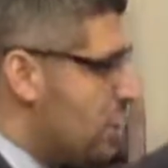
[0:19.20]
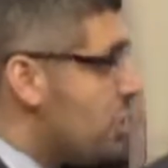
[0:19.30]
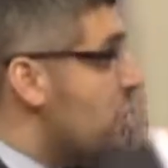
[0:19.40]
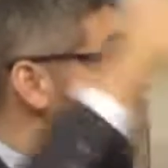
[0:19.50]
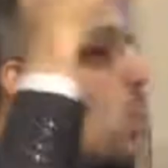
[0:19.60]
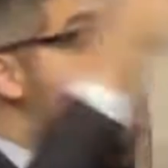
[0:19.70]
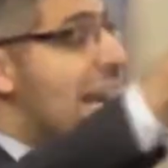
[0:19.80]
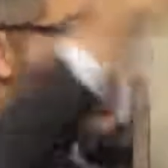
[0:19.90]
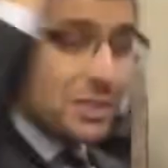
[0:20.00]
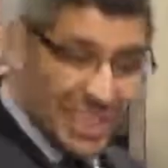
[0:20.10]
just the way
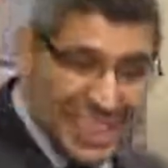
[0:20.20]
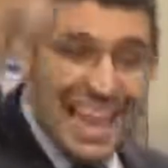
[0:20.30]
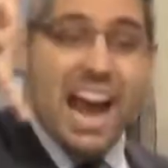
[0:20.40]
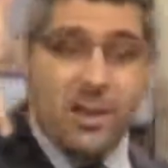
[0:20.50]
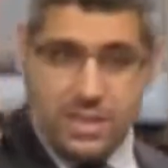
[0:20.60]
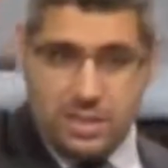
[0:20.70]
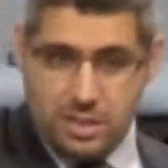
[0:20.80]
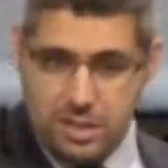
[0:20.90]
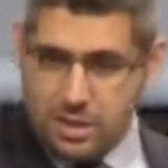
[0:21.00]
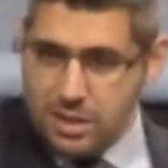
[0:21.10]
he would declare it,
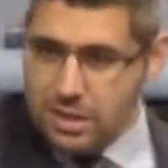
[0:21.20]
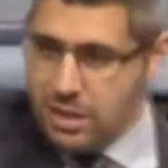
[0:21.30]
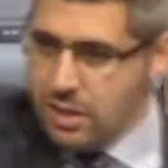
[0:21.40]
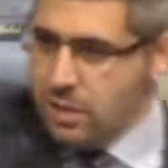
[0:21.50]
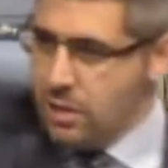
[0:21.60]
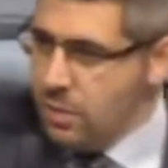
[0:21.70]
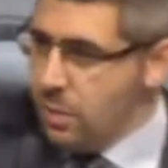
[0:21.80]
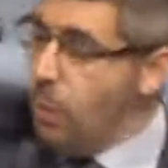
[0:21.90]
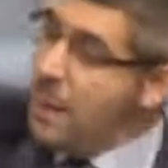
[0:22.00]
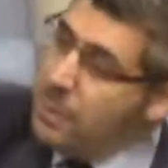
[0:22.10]

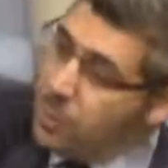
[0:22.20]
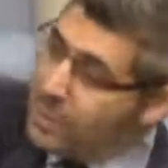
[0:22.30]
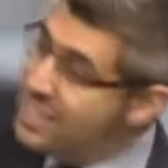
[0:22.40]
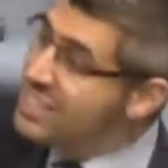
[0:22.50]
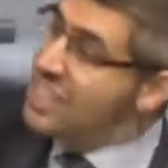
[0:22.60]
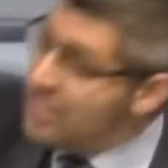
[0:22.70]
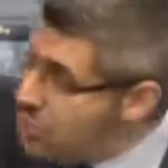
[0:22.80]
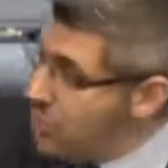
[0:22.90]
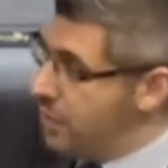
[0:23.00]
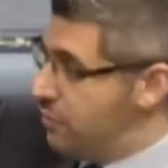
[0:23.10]
people would
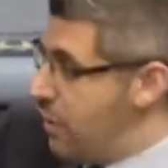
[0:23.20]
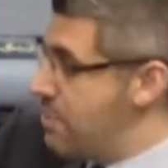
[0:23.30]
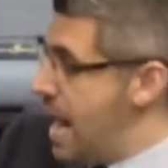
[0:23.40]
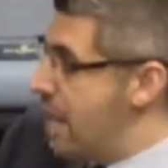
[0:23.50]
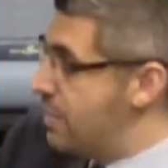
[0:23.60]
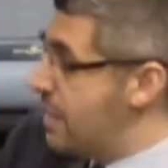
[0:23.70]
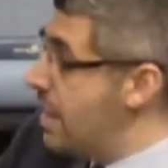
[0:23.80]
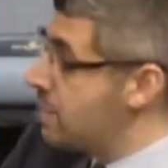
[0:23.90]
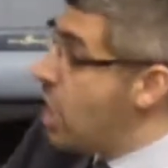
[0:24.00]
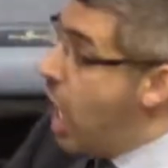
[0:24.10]
insinuate from that
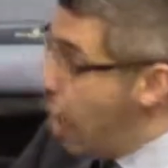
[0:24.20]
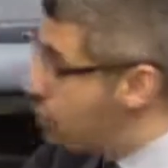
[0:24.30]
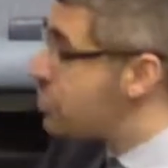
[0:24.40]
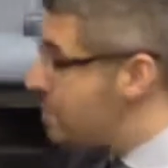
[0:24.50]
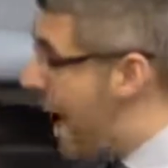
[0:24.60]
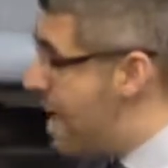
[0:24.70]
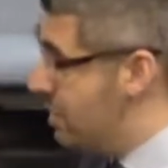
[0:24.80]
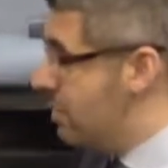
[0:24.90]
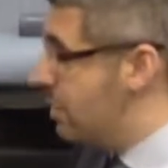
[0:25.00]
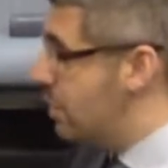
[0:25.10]
he was a harsh
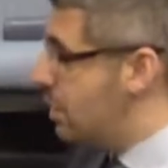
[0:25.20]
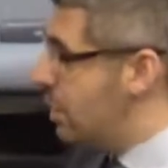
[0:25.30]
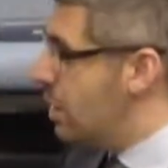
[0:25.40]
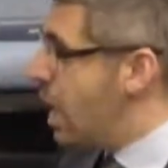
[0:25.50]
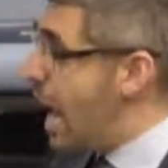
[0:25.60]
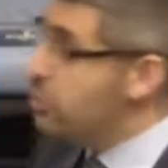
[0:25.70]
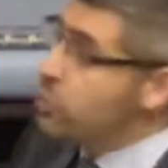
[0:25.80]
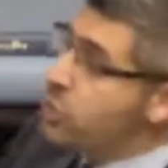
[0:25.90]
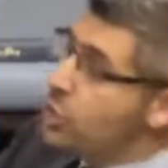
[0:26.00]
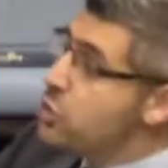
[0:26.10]
man. And
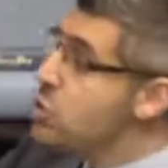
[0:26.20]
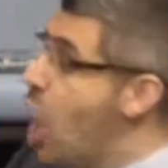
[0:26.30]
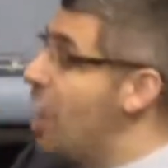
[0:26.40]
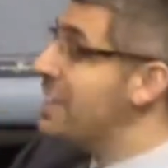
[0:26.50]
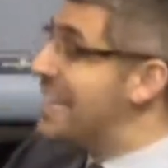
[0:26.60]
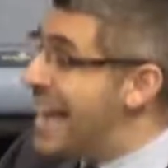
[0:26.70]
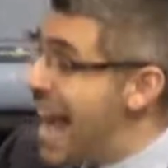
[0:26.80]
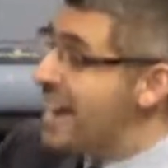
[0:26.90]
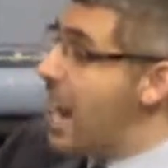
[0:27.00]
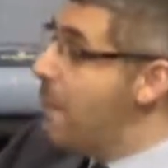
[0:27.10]
you could not
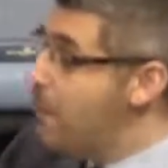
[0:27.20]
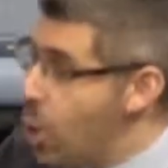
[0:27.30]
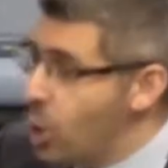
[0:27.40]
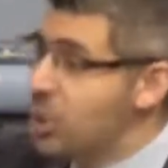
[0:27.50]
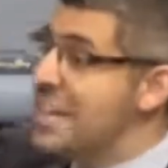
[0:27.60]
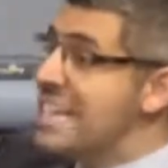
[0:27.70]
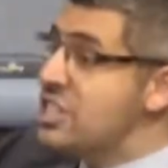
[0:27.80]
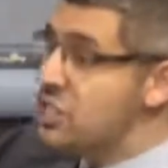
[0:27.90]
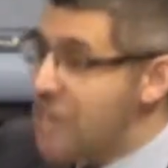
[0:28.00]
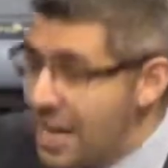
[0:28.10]
get a more
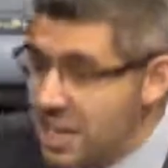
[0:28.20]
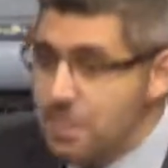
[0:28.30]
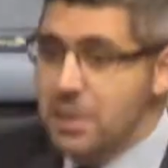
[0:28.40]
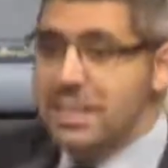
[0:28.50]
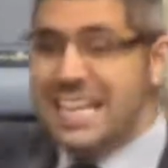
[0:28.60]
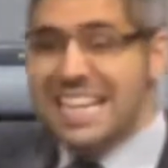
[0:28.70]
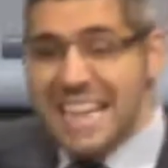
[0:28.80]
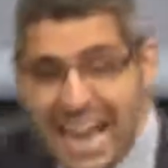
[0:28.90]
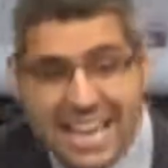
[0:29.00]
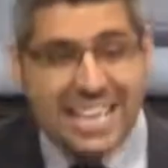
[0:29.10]

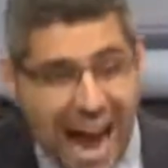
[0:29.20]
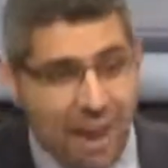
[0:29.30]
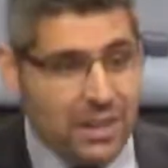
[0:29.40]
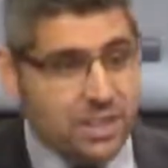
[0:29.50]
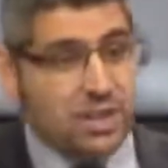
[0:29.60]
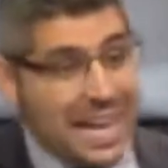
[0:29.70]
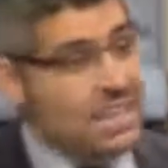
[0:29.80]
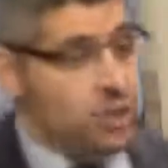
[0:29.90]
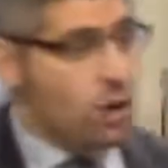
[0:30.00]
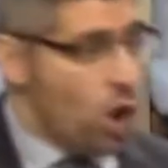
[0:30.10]
gentlemanly-like character
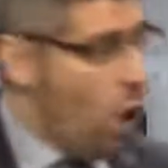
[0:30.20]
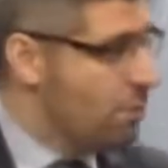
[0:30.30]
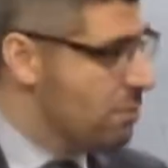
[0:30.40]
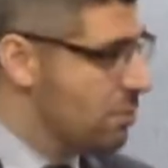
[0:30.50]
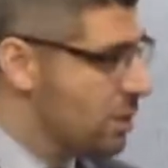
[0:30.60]
in your home.